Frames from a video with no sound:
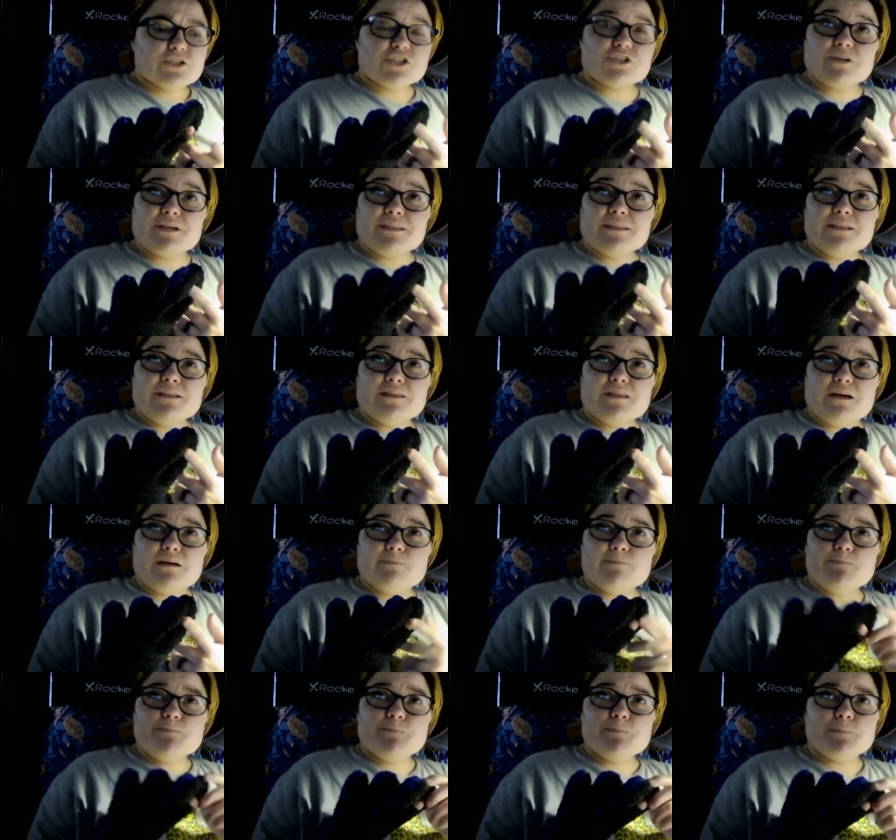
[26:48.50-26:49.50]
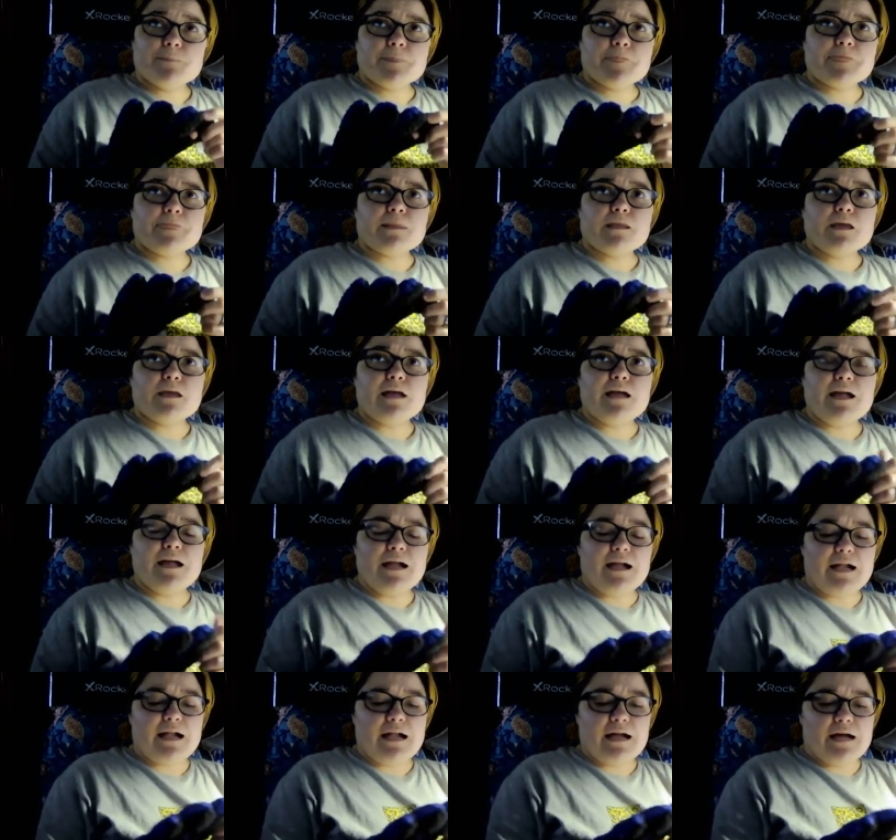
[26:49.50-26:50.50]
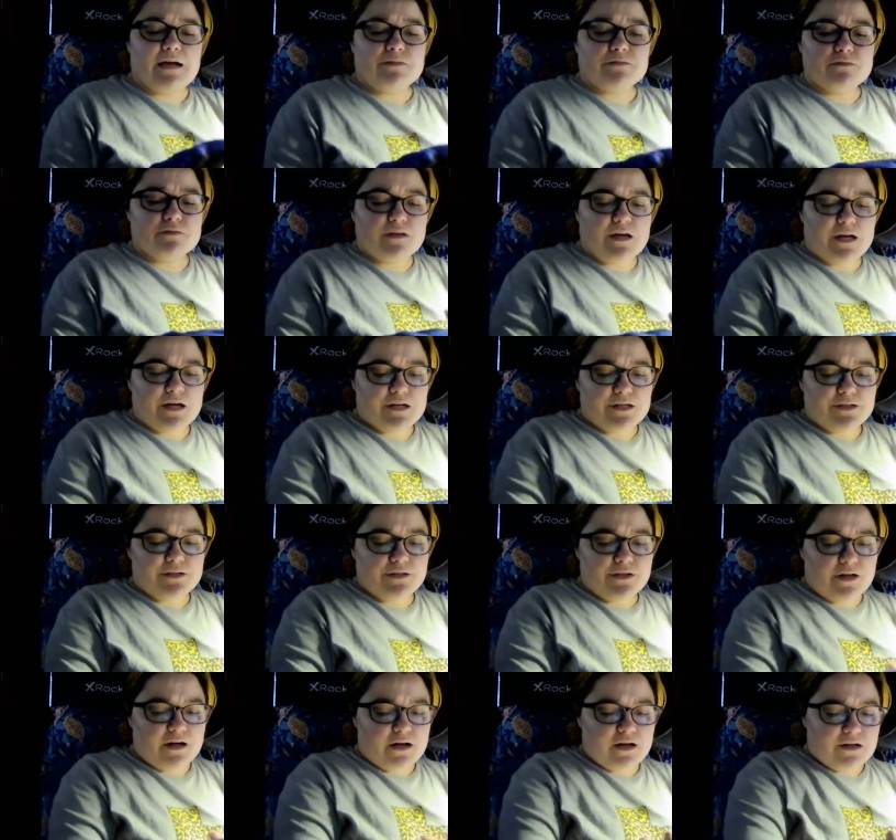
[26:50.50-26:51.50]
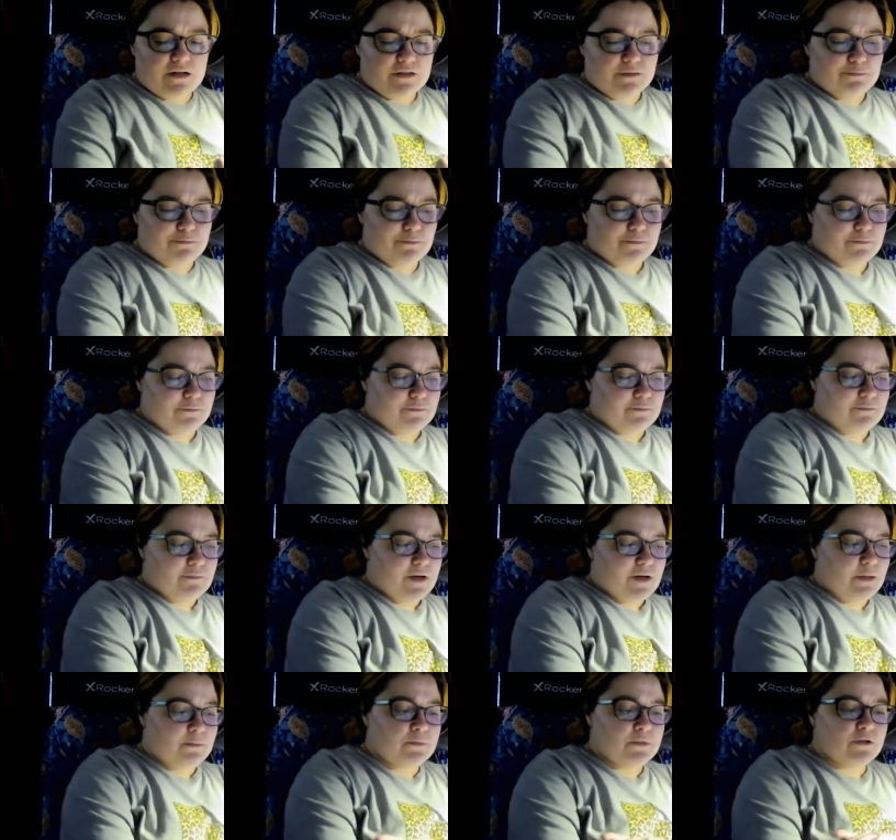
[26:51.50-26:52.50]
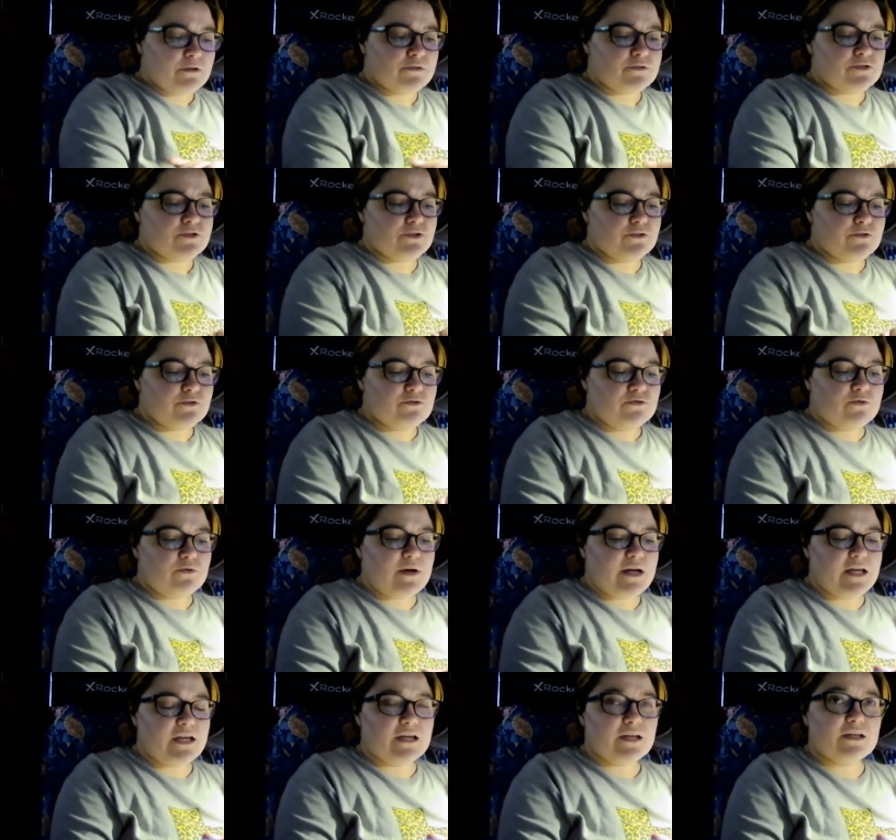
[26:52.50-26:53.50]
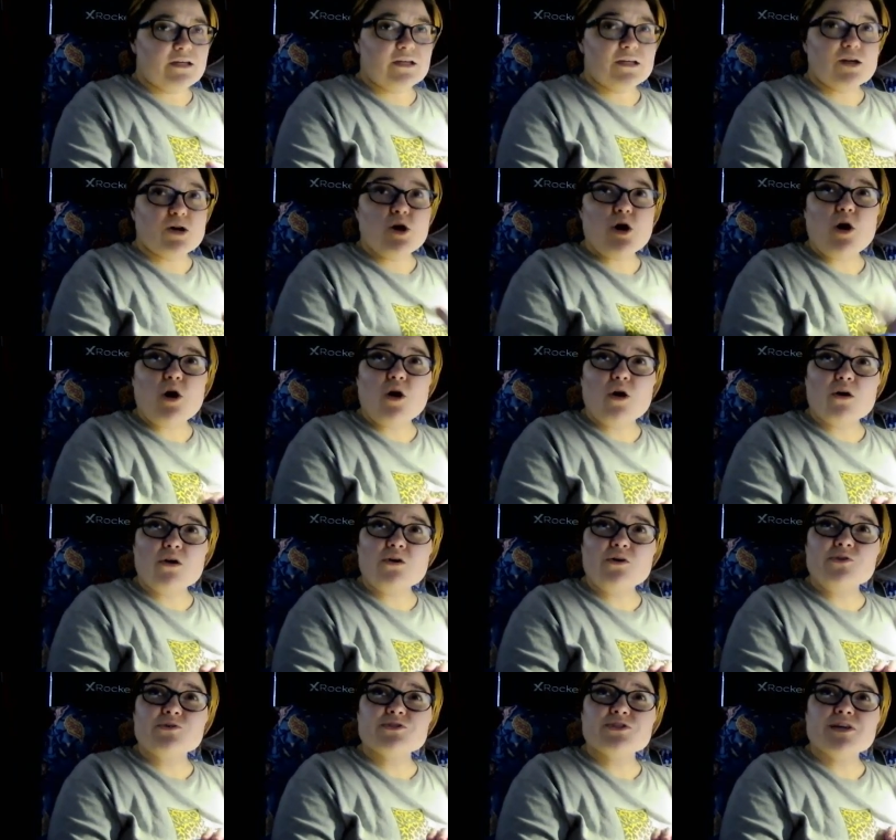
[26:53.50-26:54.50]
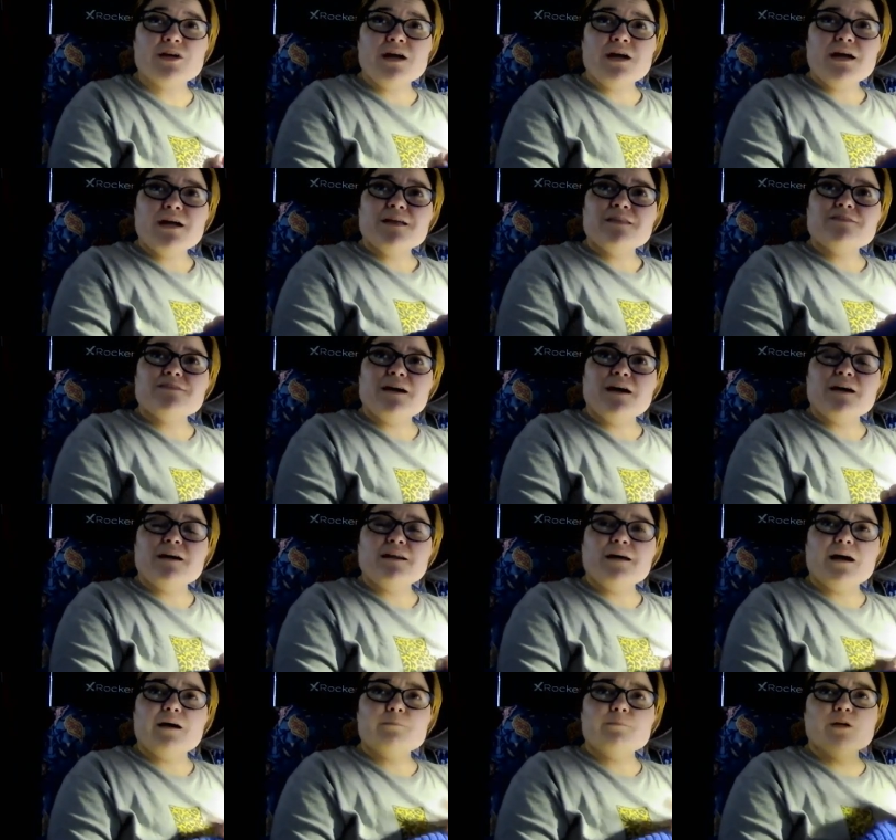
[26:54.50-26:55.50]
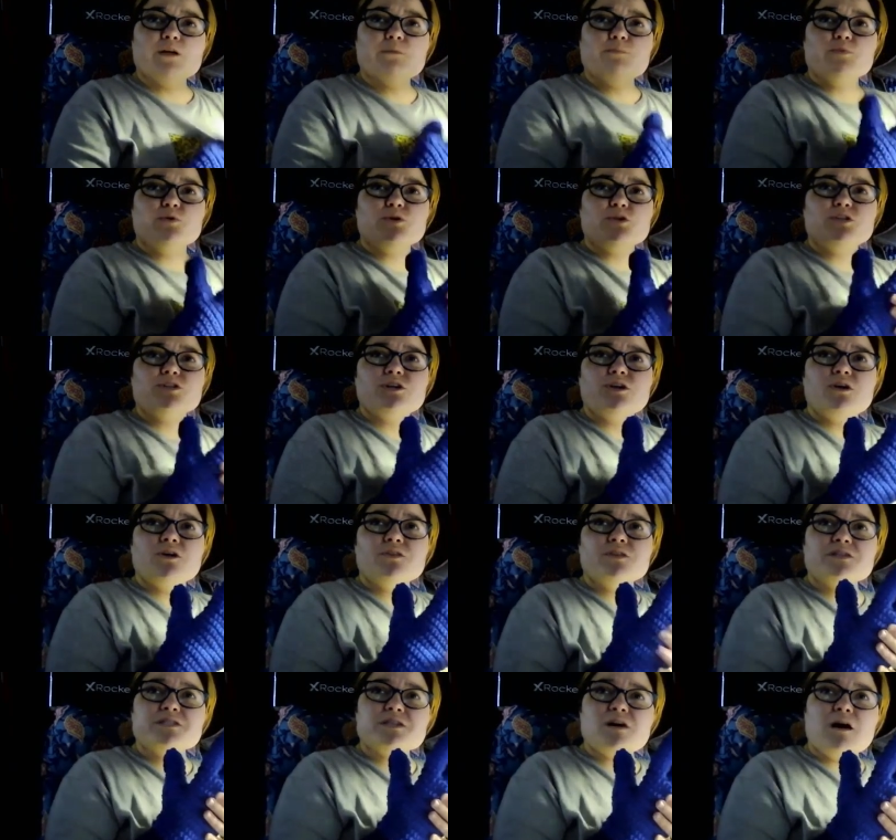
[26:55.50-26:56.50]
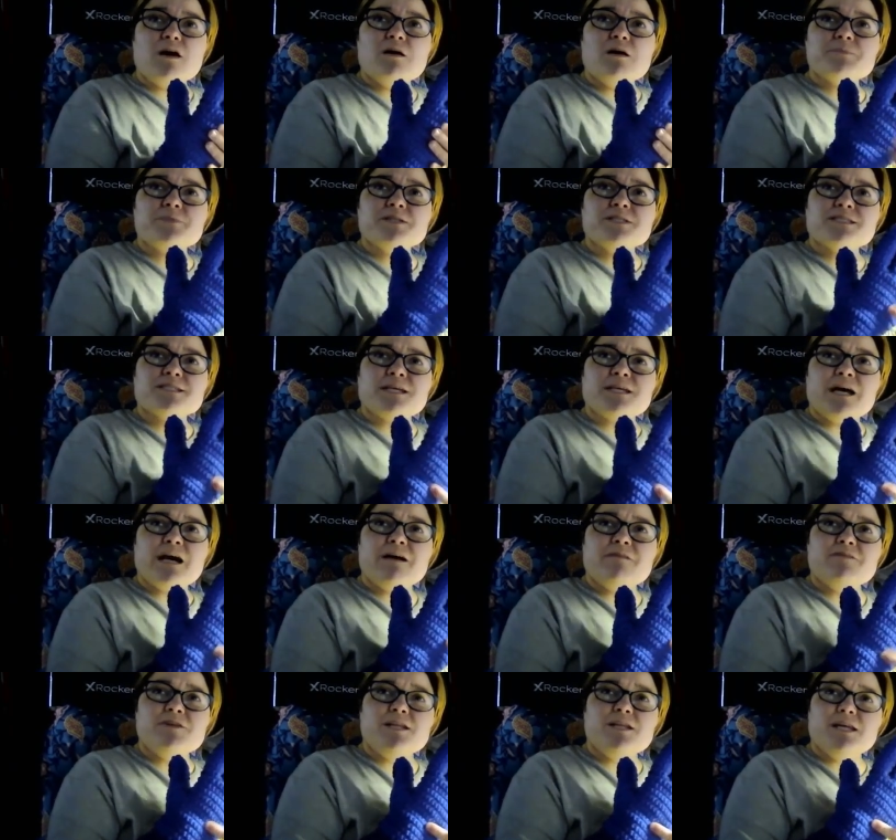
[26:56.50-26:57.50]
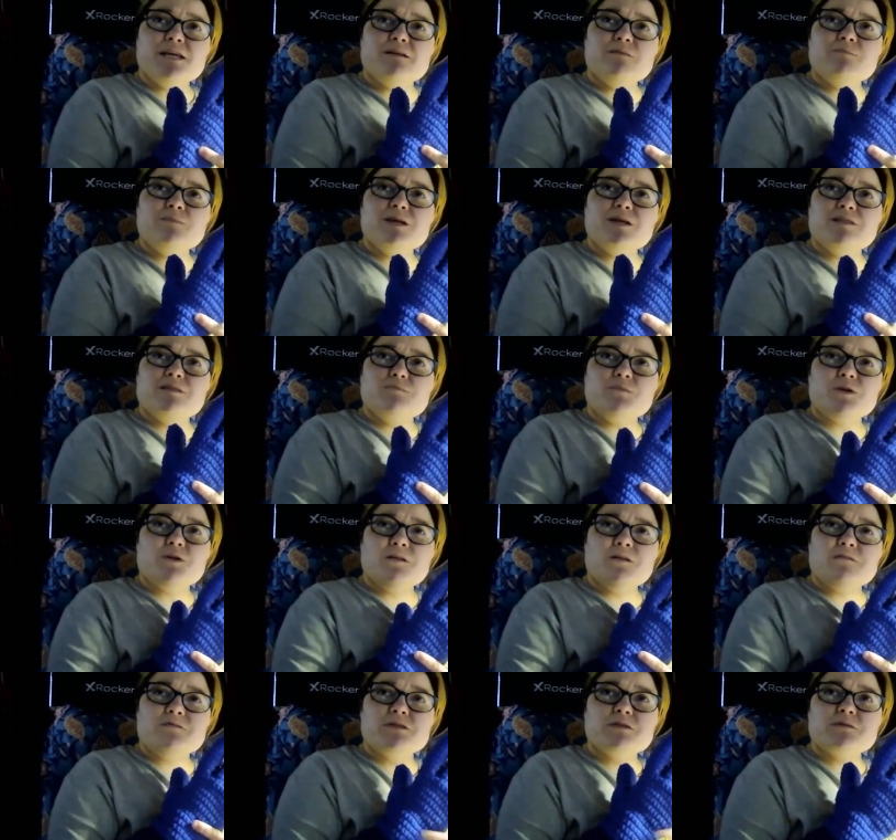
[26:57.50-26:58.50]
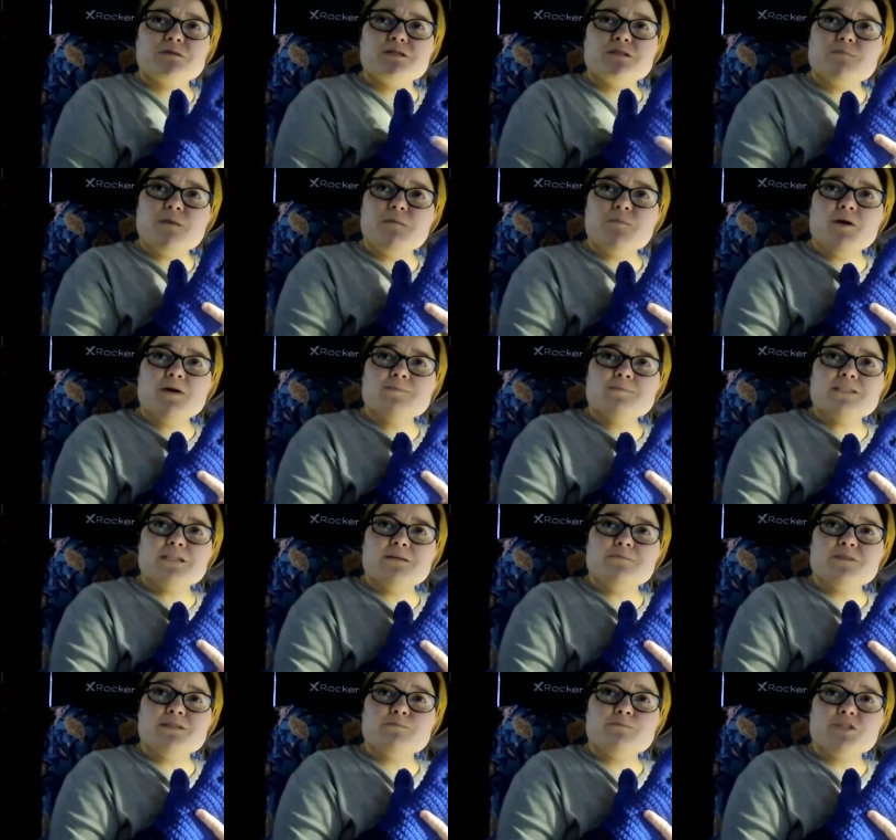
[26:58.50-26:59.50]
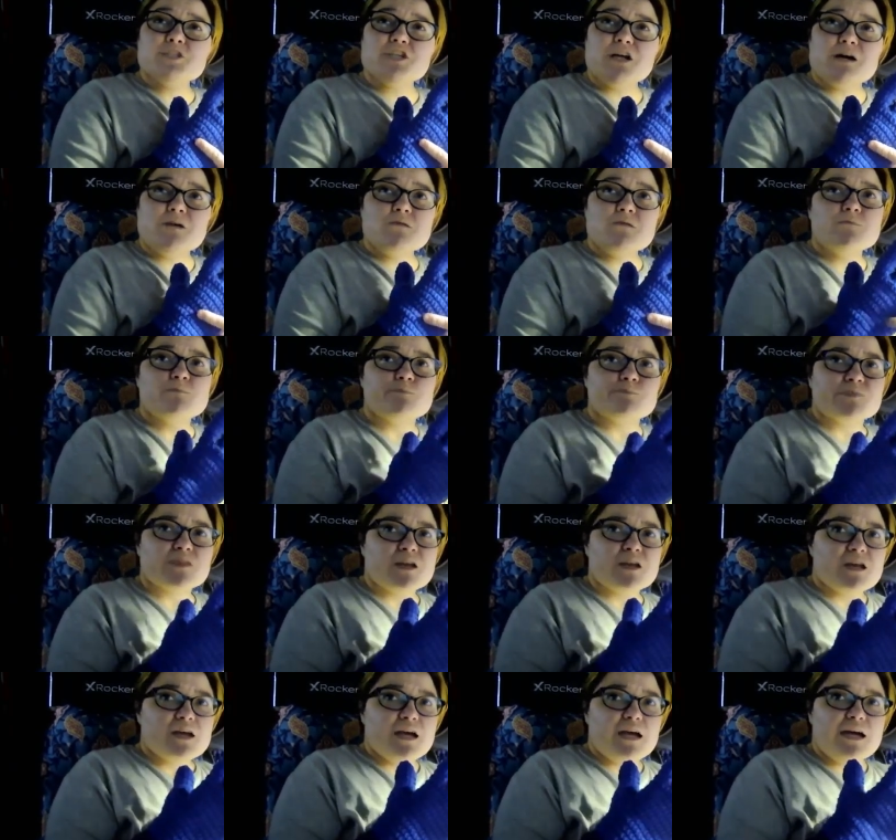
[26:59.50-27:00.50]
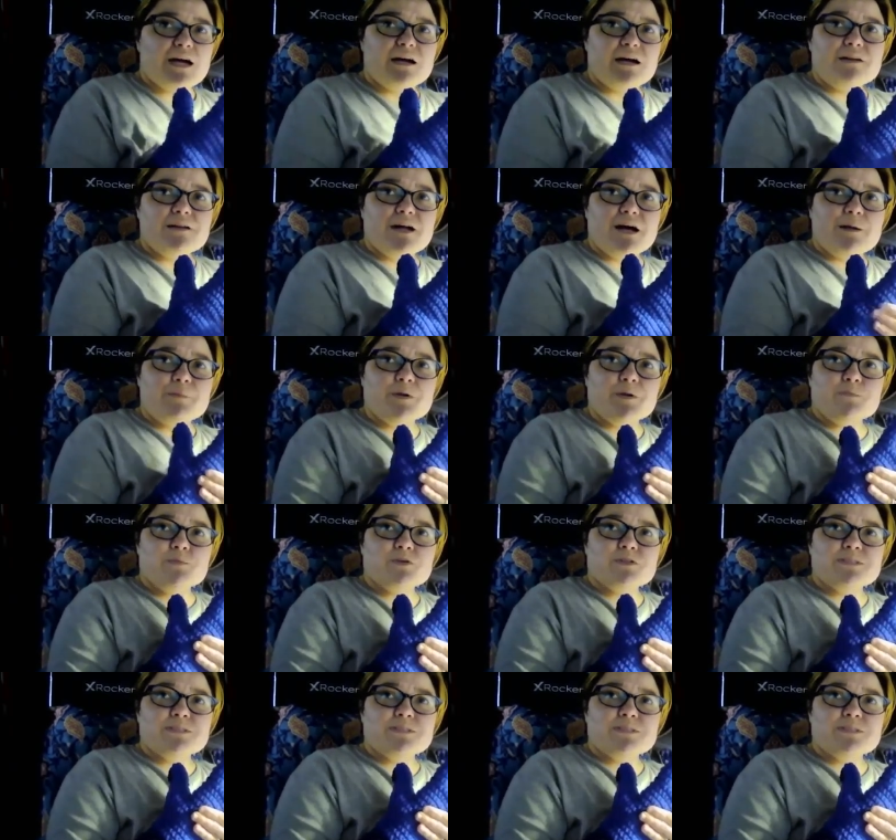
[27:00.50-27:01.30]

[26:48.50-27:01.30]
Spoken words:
strengthen them. And then I'm going to do a heart that I'm going to put on the top that's going to have an M in the middle of it because my mom's name is Michelle. And I'm going